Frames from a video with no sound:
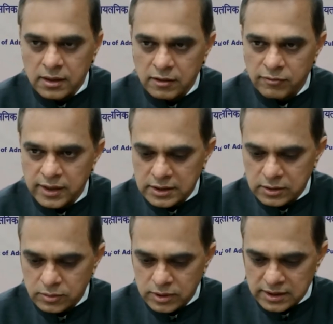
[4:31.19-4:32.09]
The
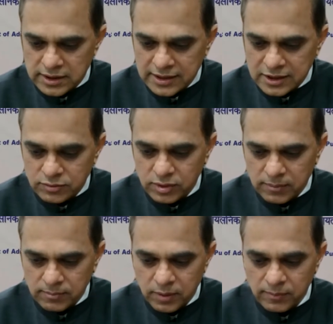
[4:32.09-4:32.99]
first was the successful
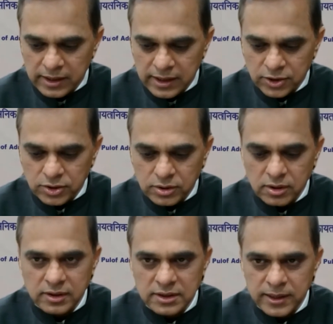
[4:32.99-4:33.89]
implementation
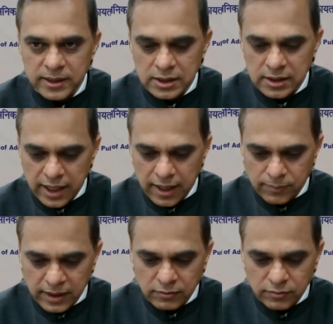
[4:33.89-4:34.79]
of the special
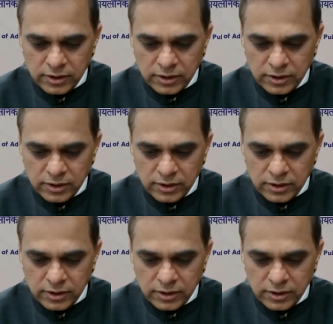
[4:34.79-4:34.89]
campaign